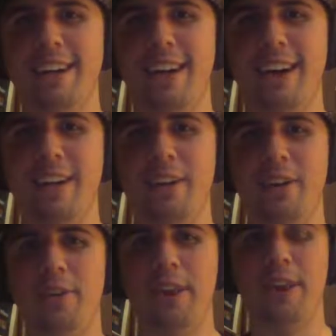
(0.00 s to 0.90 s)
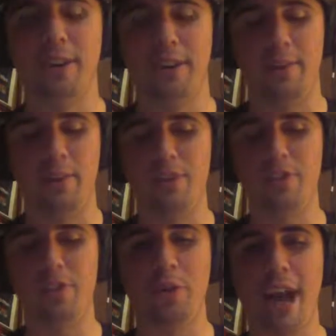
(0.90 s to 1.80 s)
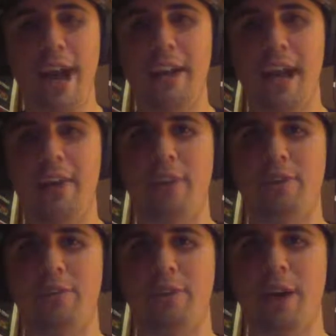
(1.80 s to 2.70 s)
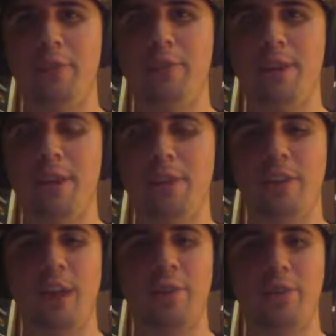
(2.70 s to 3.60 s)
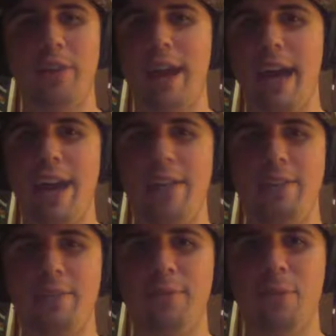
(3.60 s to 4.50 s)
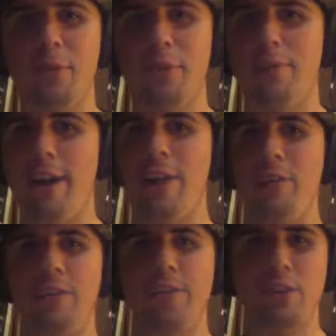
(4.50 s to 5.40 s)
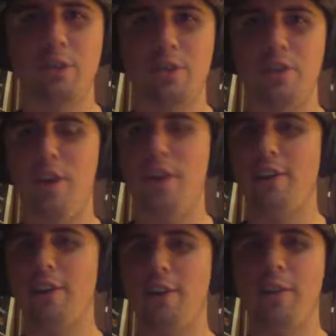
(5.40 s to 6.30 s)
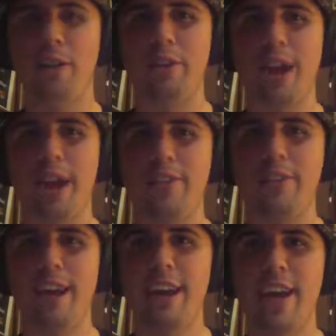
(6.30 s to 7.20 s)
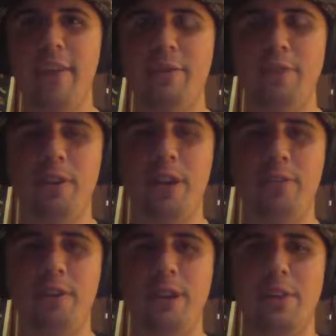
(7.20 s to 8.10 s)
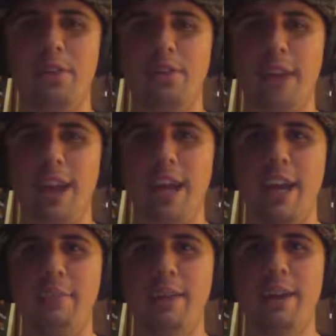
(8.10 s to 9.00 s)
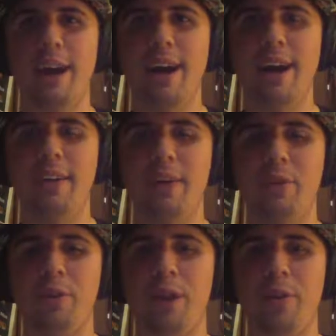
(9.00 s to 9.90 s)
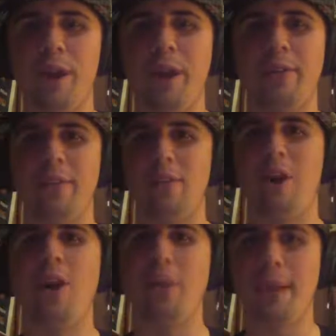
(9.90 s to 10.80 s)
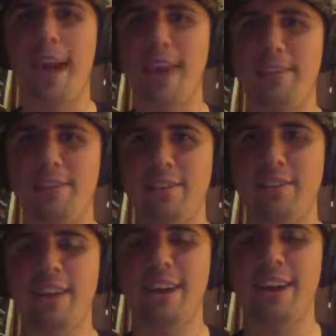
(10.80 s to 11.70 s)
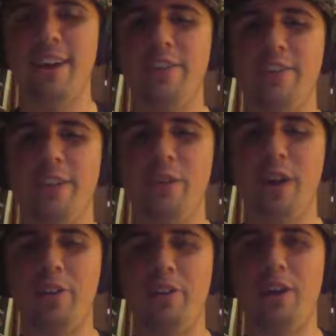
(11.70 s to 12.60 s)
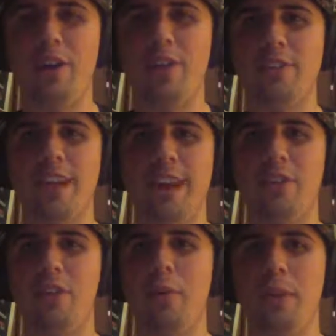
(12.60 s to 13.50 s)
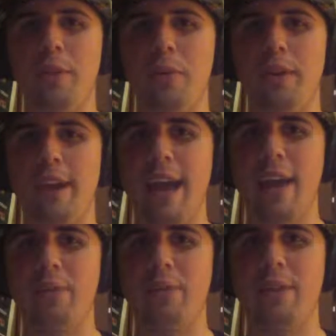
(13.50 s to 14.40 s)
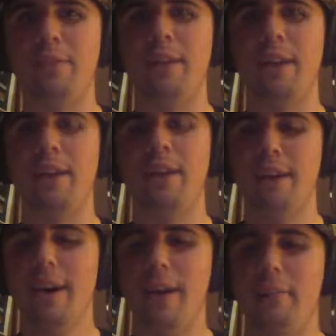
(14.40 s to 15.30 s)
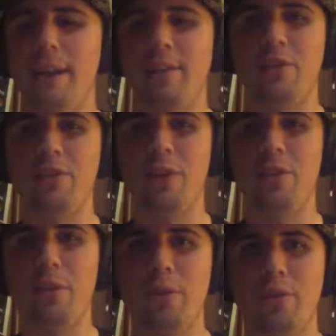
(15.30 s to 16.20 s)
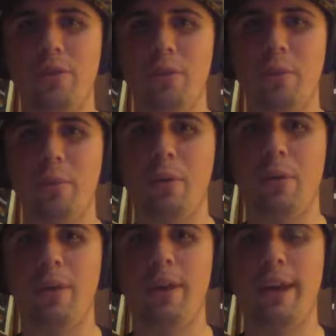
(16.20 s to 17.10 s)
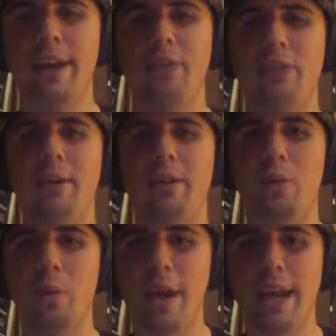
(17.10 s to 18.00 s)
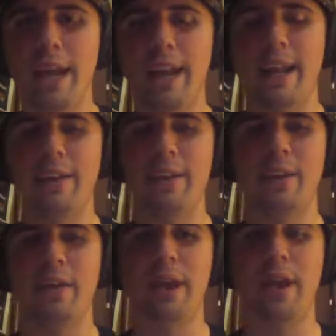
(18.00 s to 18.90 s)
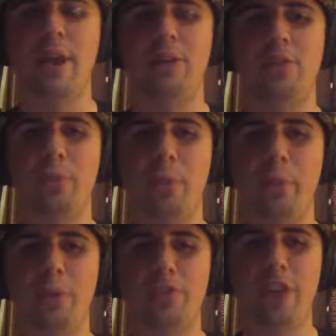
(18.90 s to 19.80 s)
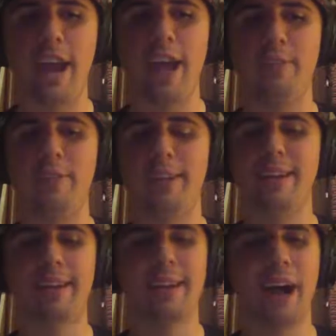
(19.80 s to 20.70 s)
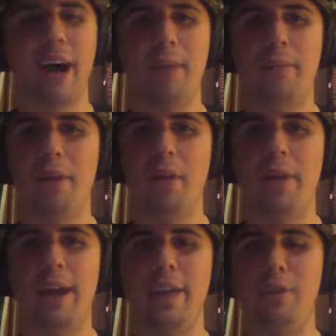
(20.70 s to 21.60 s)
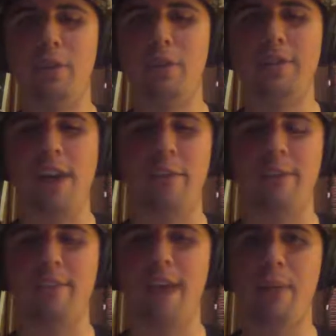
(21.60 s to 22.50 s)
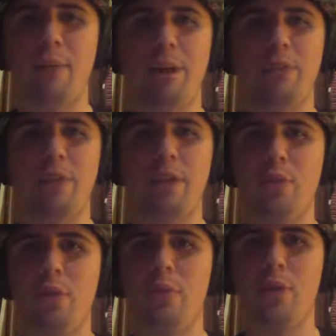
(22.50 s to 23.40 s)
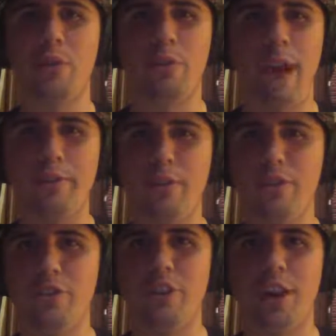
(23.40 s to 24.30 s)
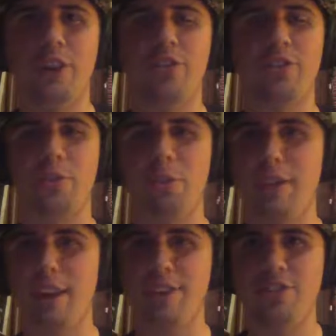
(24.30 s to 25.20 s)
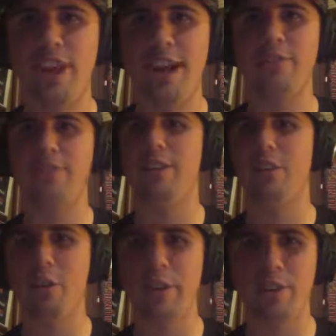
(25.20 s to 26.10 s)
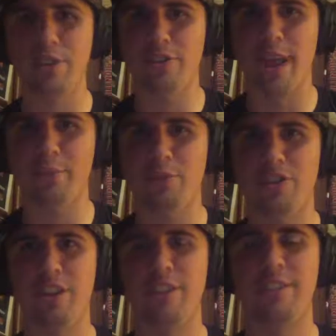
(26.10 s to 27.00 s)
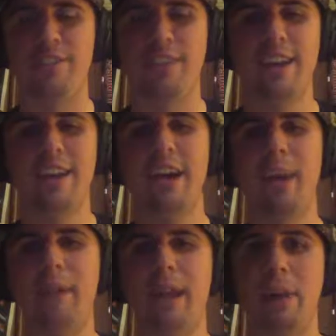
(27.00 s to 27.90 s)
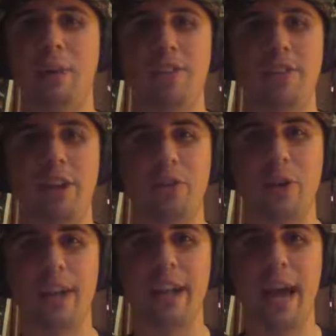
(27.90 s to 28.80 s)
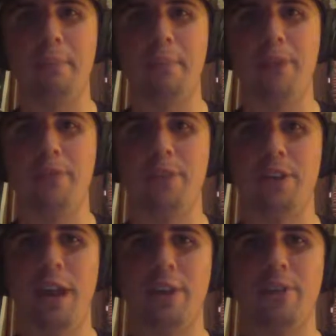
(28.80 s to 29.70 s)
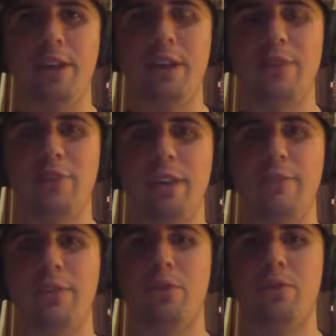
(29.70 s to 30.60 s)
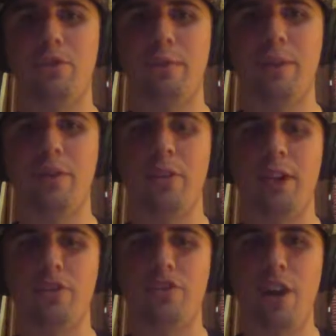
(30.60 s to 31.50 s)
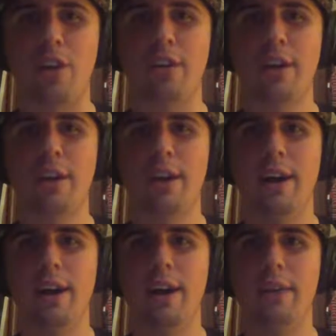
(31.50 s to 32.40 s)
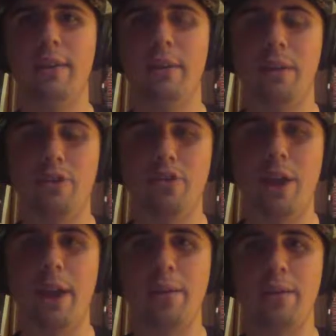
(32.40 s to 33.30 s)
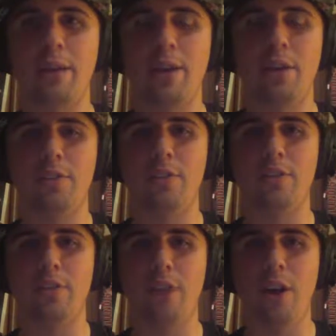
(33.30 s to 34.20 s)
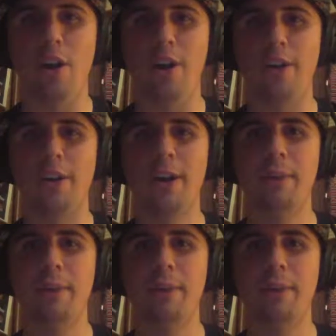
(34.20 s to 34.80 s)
It wasn't just you and I doubting the Philadelphia Eagles, and I'm sure that added some fuel to the fire. We've seen Chris Long and some of the other guys on that Philadelphia Eagles team. They were wearing the dog masks since they were underdogs, and nobody really had belief that they'd make this run to the Super Bowl and ultimately win it. And here they are, Super Bowl champs. And, if you were to tell me that Tom Brady was going to throw for over 500 yards, 3 touchdowns, 0 interceptions, it wasn't a great night by the Philadelphia Eagles defense, which has been their their strength all season long.